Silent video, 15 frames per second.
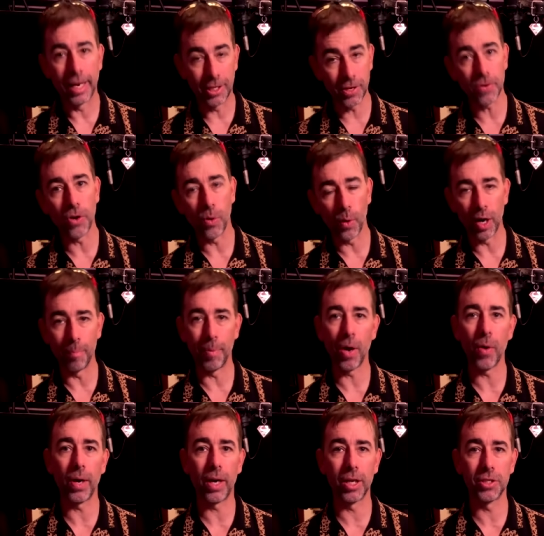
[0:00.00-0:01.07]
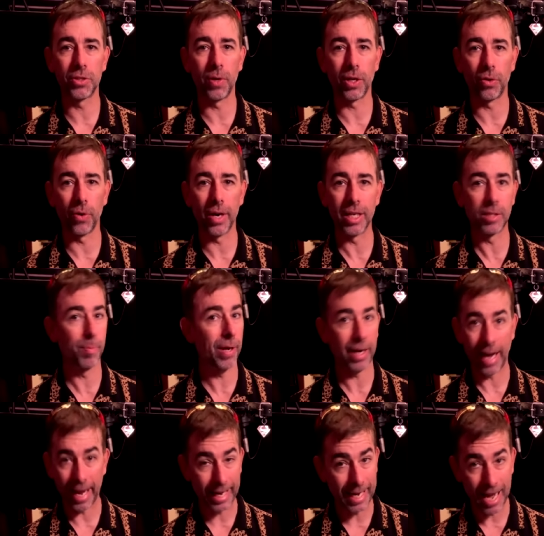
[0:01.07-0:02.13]
I do know what a boa constrictor is,
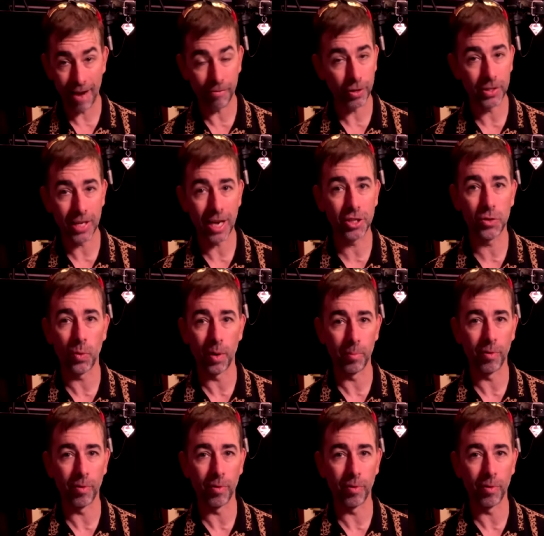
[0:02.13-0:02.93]
but I've never touched one